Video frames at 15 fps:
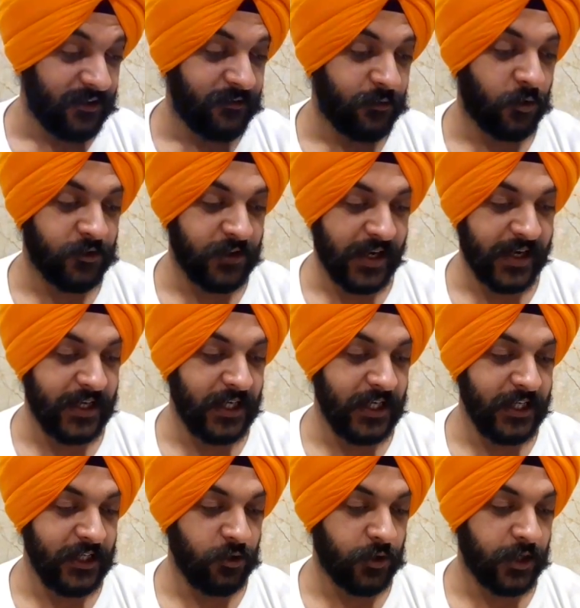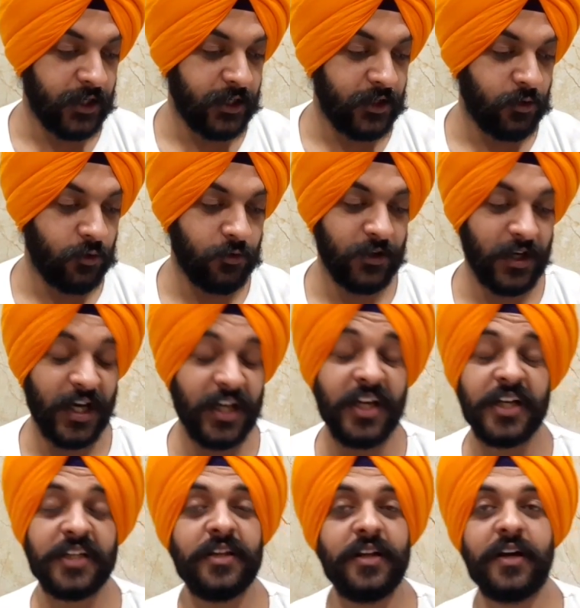For secondly, you can use
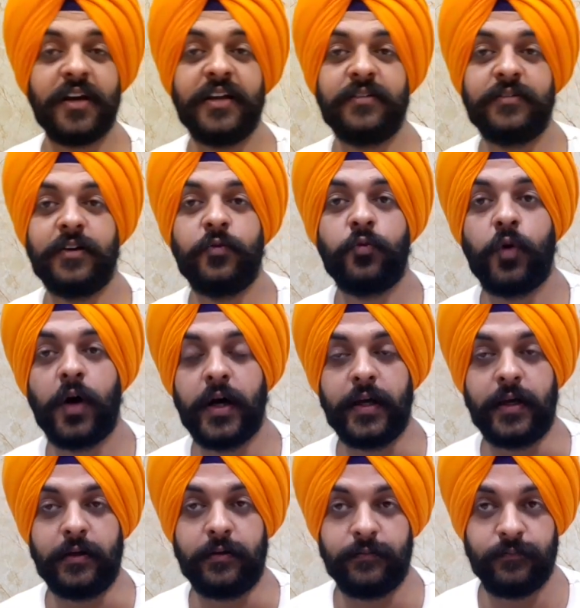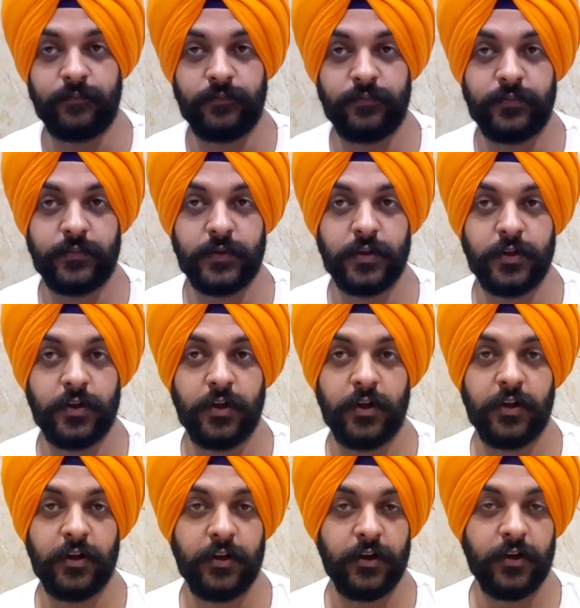another reason why.
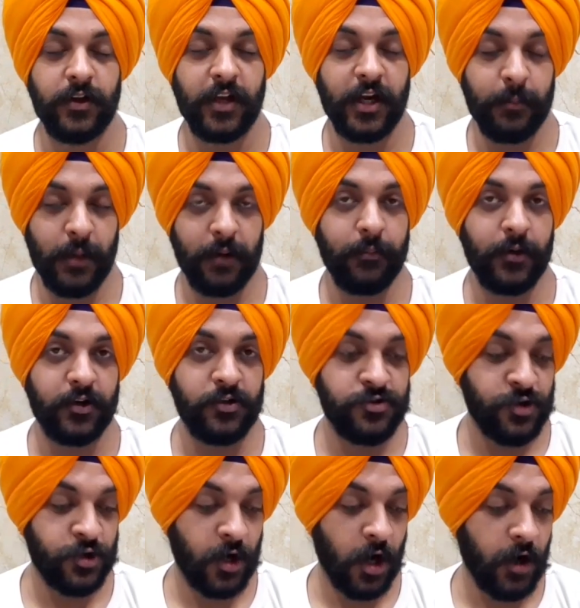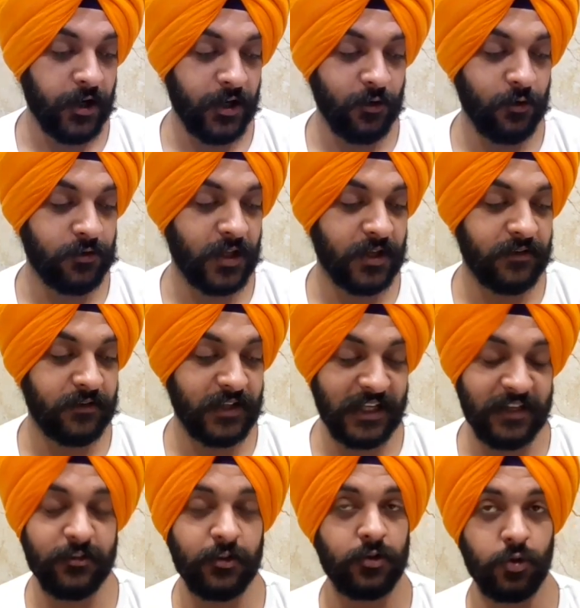Remember, you should not use
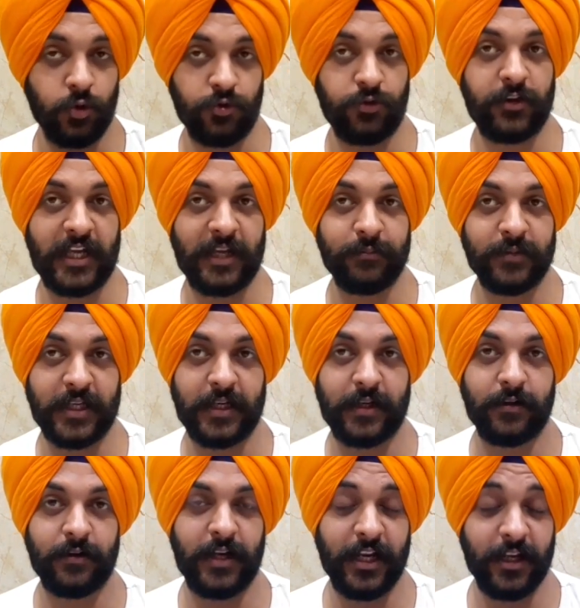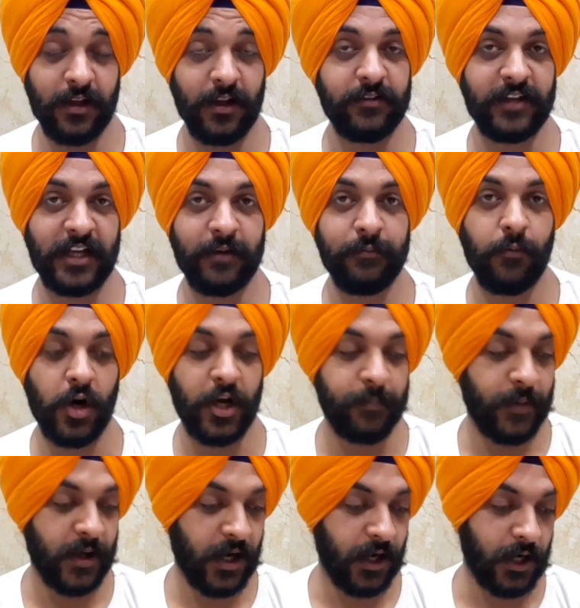these two same thing in the same body
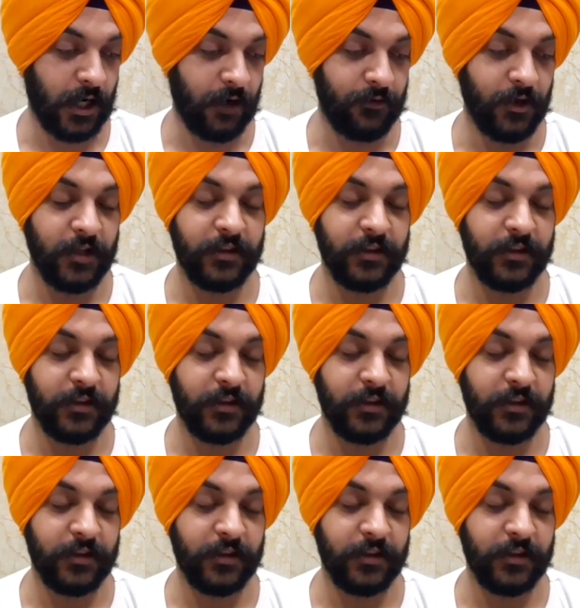paragraph.